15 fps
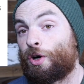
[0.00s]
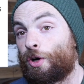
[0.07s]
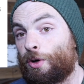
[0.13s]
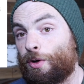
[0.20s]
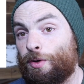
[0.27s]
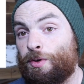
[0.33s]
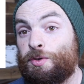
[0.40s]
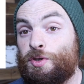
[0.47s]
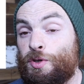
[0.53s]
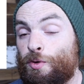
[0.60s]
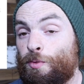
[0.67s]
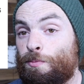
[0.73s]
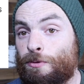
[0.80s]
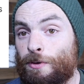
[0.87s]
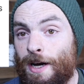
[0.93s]
curl
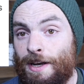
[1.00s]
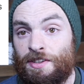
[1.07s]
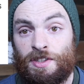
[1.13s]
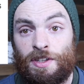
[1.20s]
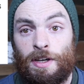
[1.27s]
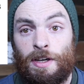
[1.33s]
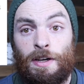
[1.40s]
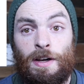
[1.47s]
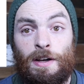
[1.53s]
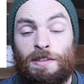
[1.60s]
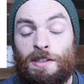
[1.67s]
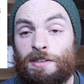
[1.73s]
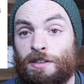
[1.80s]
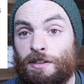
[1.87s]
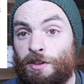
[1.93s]
to press.
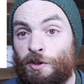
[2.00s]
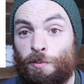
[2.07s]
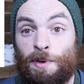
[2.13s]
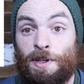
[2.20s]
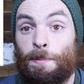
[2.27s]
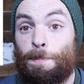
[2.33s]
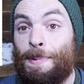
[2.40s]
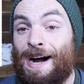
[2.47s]
Just a little bit of